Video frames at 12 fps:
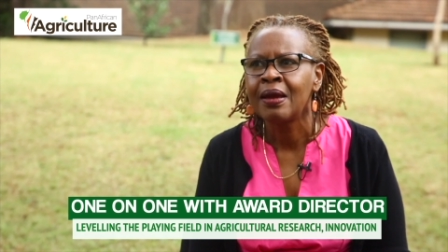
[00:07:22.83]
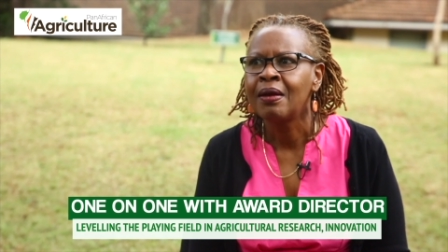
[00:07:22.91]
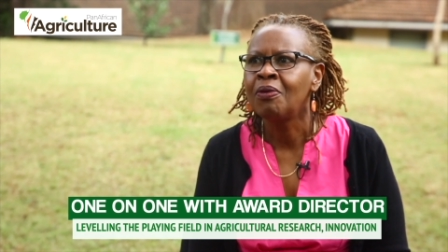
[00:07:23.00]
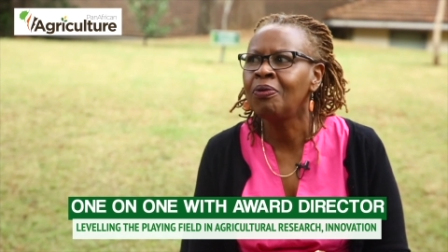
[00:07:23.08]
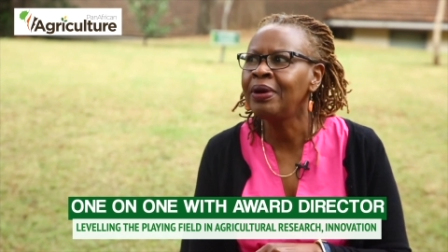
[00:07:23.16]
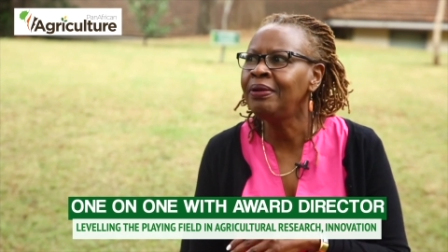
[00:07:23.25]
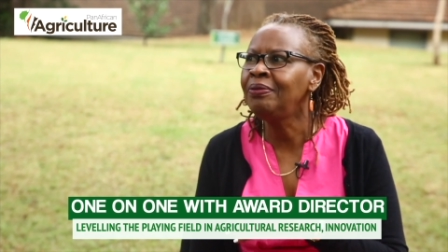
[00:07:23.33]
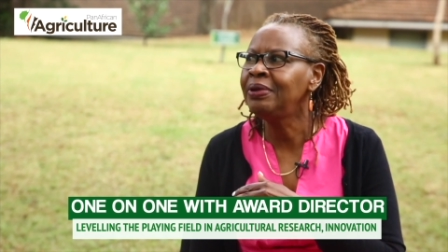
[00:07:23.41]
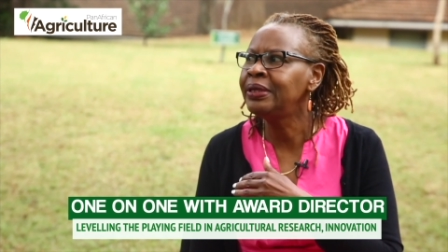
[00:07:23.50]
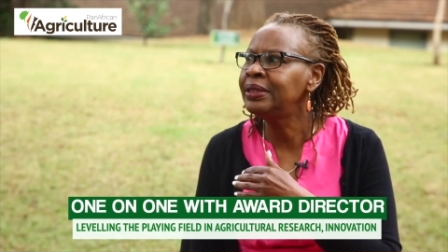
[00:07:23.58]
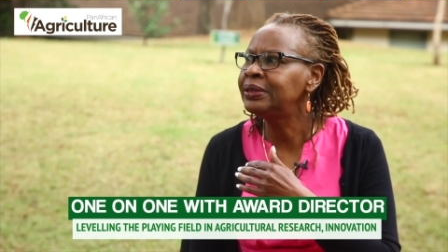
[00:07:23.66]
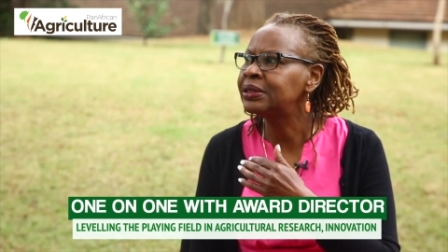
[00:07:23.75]
When
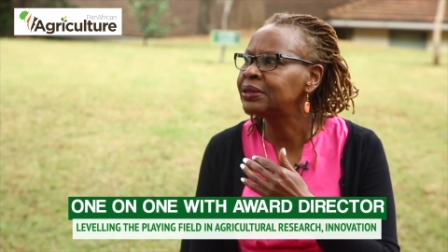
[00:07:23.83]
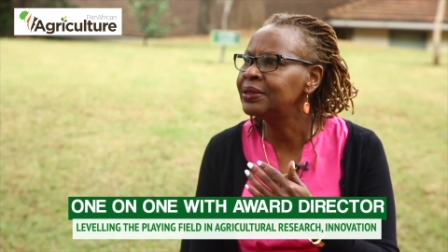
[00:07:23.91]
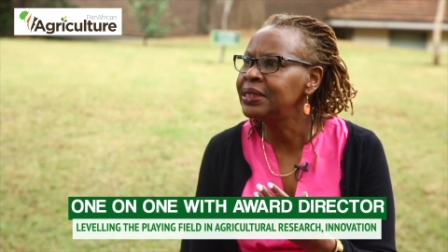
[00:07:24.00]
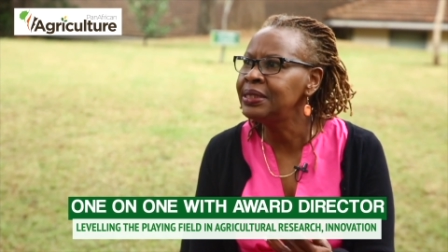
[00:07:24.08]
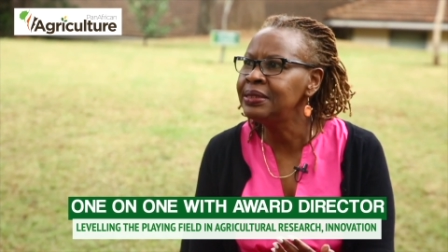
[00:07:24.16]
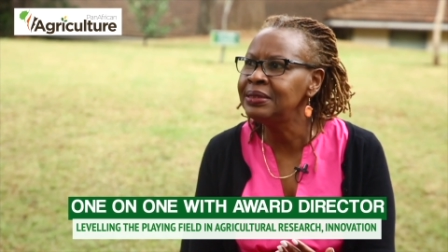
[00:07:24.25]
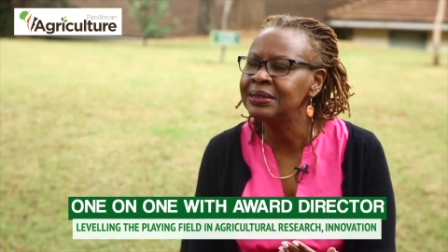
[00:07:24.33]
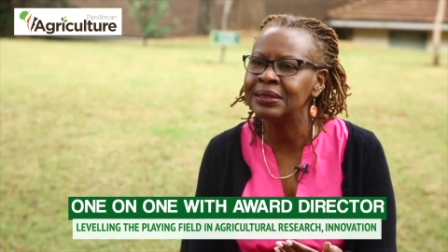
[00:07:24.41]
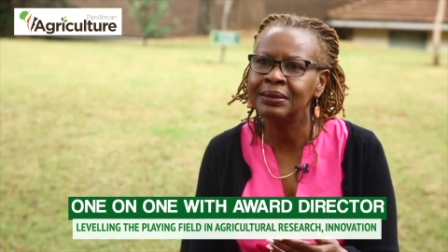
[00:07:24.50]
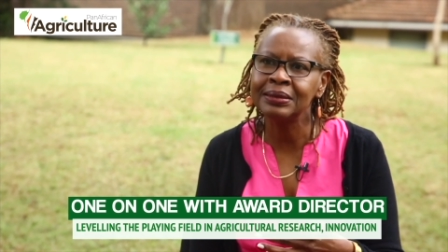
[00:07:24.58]
we trained